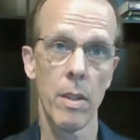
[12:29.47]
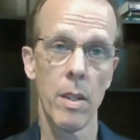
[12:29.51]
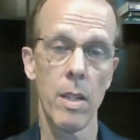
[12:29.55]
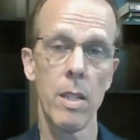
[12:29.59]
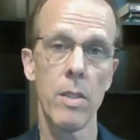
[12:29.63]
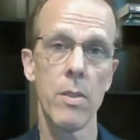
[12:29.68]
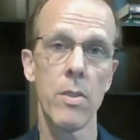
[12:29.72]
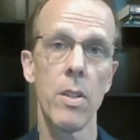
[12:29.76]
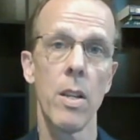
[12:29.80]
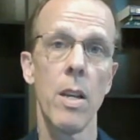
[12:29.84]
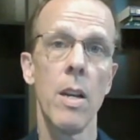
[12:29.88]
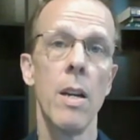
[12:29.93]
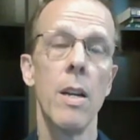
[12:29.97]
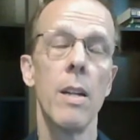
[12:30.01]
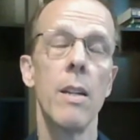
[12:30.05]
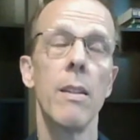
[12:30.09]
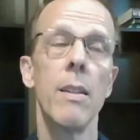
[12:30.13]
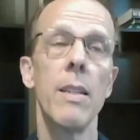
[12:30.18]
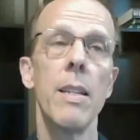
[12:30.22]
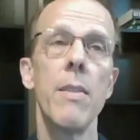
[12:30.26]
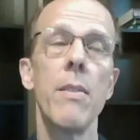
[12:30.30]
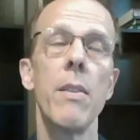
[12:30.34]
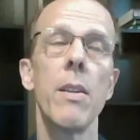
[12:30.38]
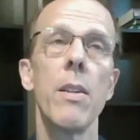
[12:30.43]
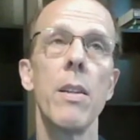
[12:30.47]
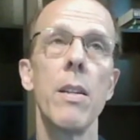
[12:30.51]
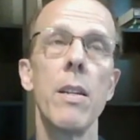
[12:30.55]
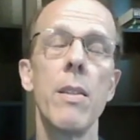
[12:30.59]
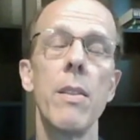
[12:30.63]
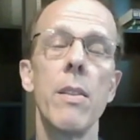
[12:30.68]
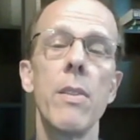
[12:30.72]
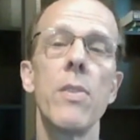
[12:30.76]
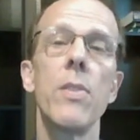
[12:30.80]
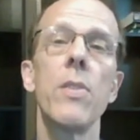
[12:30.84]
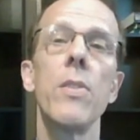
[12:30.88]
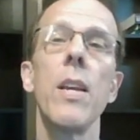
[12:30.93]
It's in
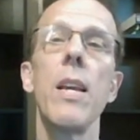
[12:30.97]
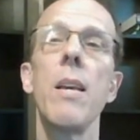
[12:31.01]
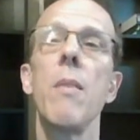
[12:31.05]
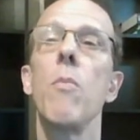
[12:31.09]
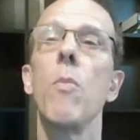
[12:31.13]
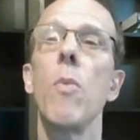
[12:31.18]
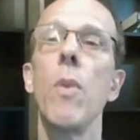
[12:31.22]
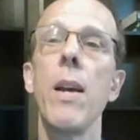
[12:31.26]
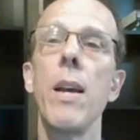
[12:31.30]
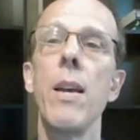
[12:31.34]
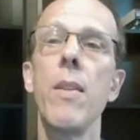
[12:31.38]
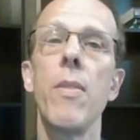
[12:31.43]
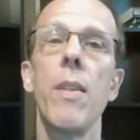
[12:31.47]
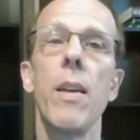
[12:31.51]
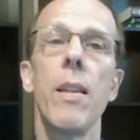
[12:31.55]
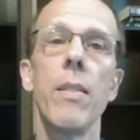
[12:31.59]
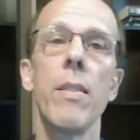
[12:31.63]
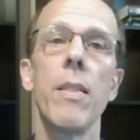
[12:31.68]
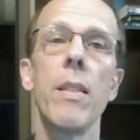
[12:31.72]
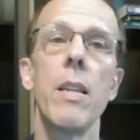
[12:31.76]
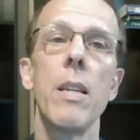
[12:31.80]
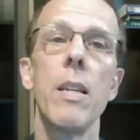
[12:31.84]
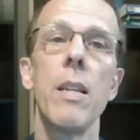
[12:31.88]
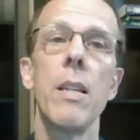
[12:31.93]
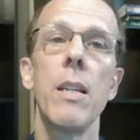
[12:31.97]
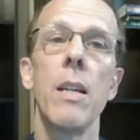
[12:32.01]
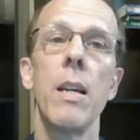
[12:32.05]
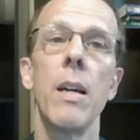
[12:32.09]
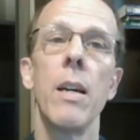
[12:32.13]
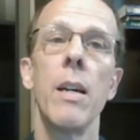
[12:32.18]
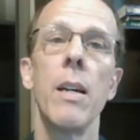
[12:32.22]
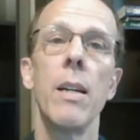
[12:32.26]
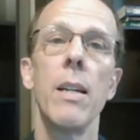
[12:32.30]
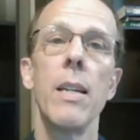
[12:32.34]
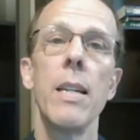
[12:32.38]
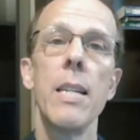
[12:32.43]
the same way that the
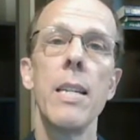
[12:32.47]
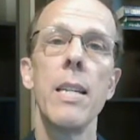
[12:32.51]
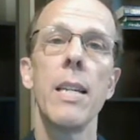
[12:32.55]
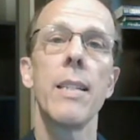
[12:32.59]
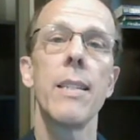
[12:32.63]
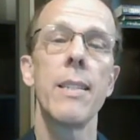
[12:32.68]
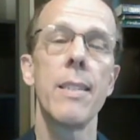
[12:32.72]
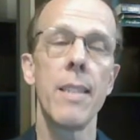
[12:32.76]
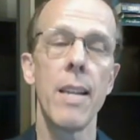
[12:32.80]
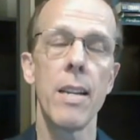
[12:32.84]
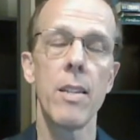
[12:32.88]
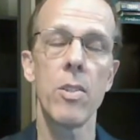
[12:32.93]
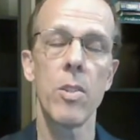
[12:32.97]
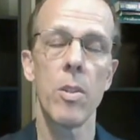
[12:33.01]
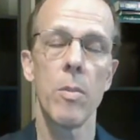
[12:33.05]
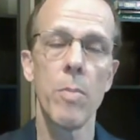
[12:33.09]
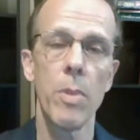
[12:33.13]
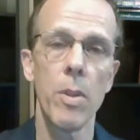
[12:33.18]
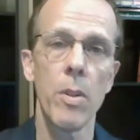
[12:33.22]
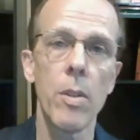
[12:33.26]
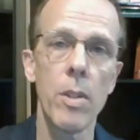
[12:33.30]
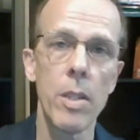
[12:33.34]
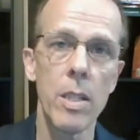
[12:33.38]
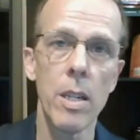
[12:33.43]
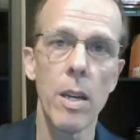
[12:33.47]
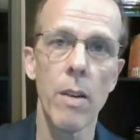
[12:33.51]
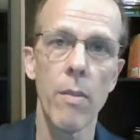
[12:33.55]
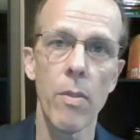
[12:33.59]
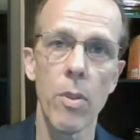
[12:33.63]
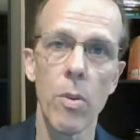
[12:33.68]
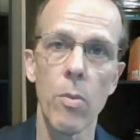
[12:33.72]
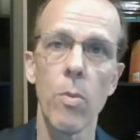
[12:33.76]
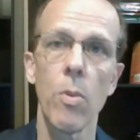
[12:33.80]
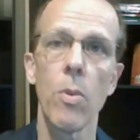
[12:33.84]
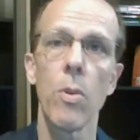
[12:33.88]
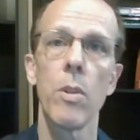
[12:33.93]
inaccessibility of
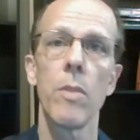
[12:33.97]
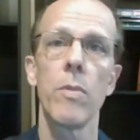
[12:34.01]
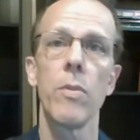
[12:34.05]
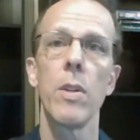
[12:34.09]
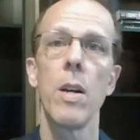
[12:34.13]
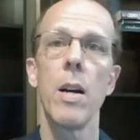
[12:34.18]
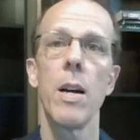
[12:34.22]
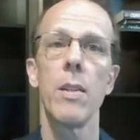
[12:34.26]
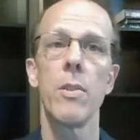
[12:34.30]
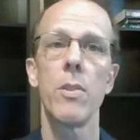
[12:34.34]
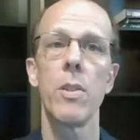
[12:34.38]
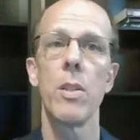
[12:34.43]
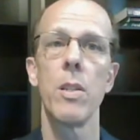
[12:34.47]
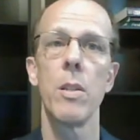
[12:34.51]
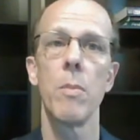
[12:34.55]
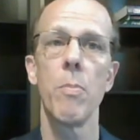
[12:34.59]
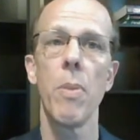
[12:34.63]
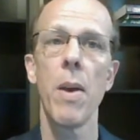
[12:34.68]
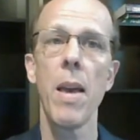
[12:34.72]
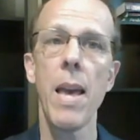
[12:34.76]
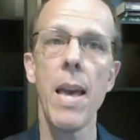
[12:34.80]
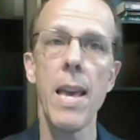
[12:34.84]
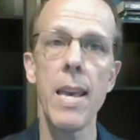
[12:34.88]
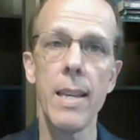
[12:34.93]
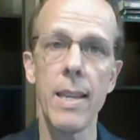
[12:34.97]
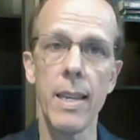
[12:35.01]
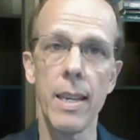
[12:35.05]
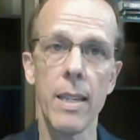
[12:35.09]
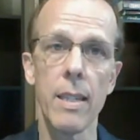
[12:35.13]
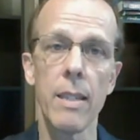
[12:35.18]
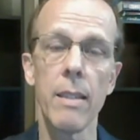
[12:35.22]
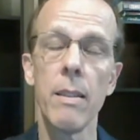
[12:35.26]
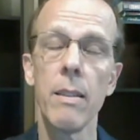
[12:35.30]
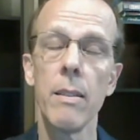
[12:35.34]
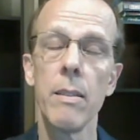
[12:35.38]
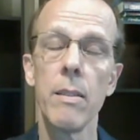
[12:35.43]
the word of God to the
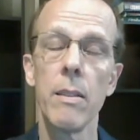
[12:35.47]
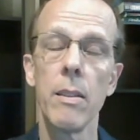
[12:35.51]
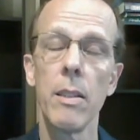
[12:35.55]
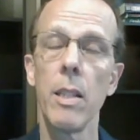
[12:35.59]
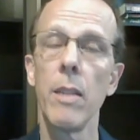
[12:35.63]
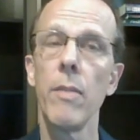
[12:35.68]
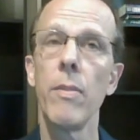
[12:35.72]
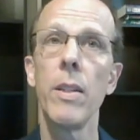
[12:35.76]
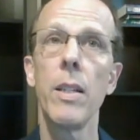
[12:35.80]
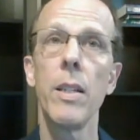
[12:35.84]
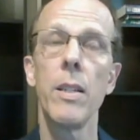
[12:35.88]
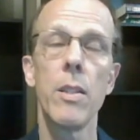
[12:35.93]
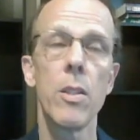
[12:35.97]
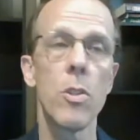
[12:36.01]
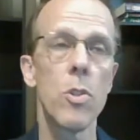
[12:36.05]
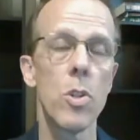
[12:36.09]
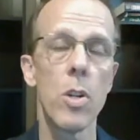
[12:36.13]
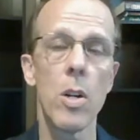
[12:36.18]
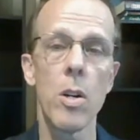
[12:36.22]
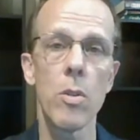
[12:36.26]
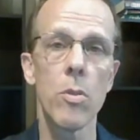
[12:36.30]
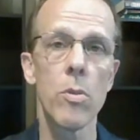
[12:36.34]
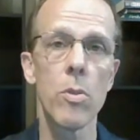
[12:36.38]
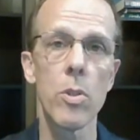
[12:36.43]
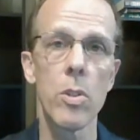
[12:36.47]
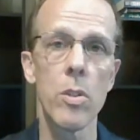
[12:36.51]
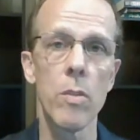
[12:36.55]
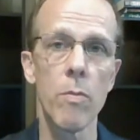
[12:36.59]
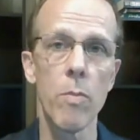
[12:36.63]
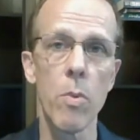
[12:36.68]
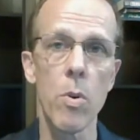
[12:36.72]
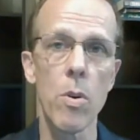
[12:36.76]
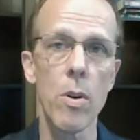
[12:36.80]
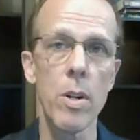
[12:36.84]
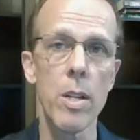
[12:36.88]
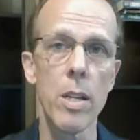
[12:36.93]
pagan living in the jungles of
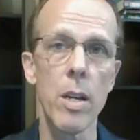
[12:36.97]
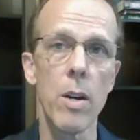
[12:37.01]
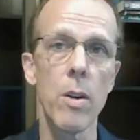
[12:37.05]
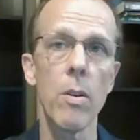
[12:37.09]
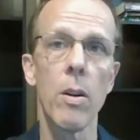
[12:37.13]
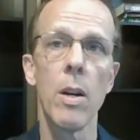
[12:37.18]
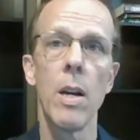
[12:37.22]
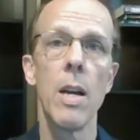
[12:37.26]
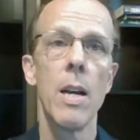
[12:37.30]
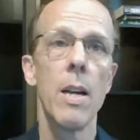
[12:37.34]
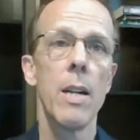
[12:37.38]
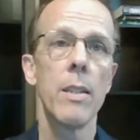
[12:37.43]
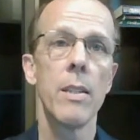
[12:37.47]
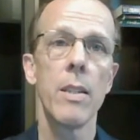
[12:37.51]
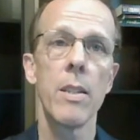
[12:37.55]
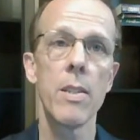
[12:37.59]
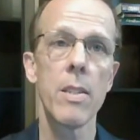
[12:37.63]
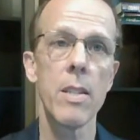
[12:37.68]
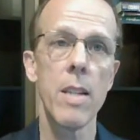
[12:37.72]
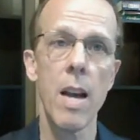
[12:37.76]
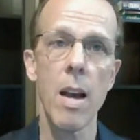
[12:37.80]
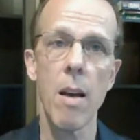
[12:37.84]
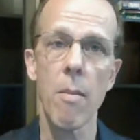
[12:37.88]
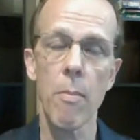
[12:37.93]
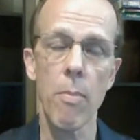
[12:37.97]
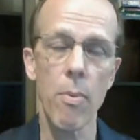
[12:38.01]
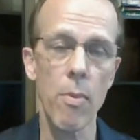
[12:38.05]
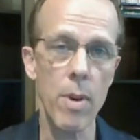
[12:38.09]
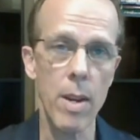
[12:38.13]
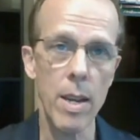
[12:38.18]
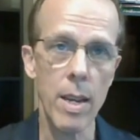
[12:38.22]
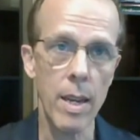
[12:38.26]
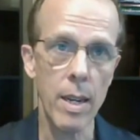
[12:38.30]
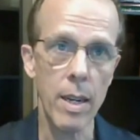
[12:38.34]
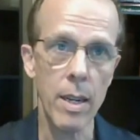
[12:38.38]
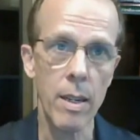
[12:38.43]
Borneo does not
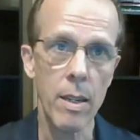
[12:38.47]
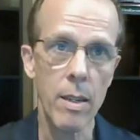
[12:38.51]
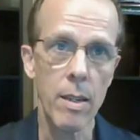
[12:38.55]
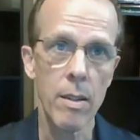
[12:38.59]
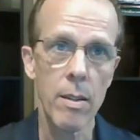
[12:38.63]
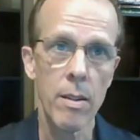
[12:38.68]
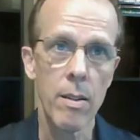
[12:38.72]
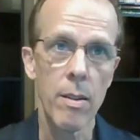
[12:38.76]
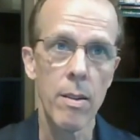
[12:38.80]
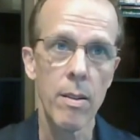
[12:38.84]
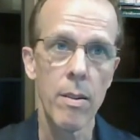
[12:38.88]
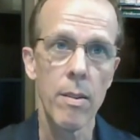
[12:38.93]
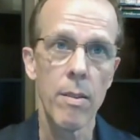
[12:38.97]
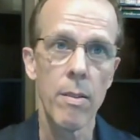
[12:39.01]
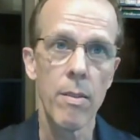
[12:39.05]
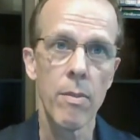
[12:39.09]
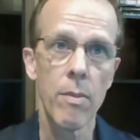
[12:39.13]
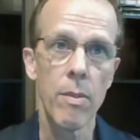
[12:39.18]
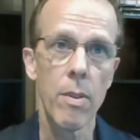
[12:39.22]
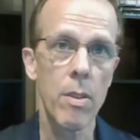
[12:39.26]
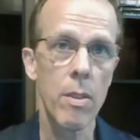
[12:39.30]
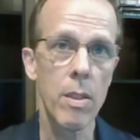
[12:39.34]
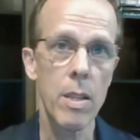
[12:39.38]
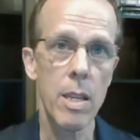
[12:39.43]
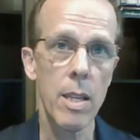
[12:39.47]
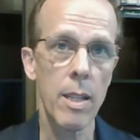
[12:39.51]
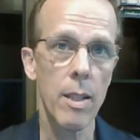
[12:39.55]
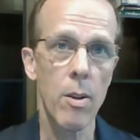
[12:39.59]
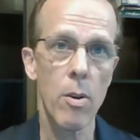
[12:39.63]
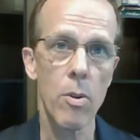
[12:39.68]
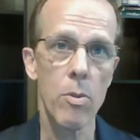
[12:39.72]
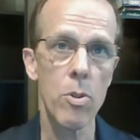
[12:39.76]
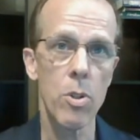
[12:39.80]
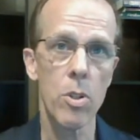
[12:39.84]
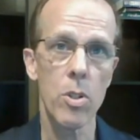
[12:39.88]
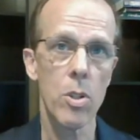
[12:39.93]
bring the
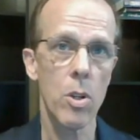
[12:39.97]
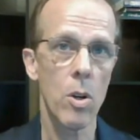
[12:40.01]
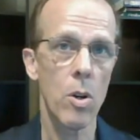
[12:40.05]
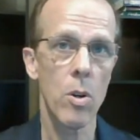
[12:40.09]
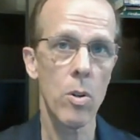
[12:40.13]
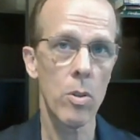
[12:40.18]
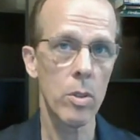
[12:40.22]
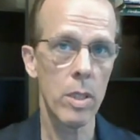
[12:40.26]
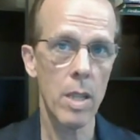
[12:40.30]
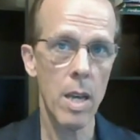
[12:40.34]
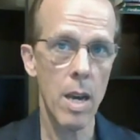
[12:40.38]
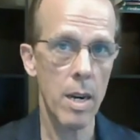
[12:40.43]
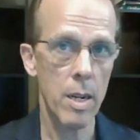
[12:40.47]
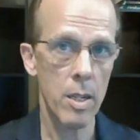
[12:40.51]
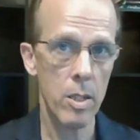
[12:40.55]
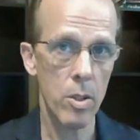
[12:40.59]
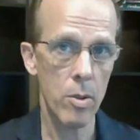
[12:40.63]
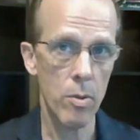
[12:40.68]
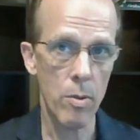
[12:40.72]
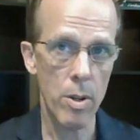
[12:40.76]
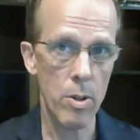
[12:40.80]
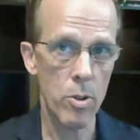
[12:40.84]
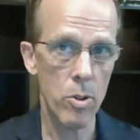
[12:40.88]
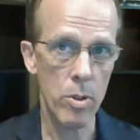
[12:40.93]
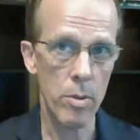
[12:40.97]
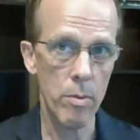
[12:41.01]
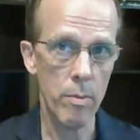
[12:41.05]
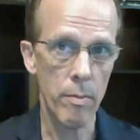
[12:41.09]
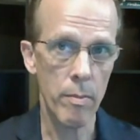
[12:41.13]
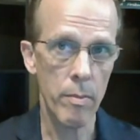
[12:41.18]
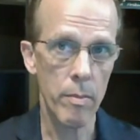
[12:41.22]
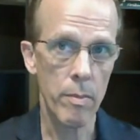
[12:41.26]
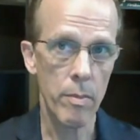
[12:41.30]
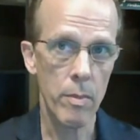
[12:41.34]
theologian to hold God in derision.